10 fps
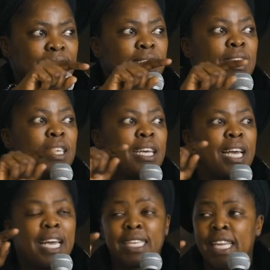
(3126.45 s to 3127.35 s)

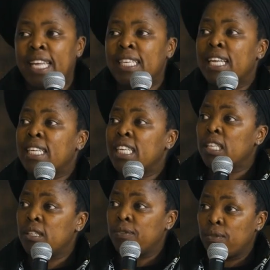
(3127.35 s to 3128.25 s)
And then the
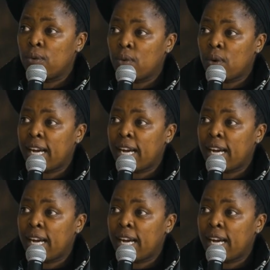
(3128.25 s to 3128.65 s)
need for